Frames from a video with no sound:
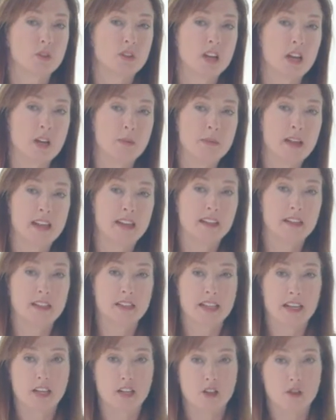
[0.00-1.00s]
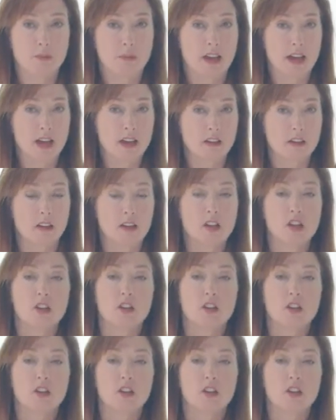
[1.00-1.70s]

will come and take you back.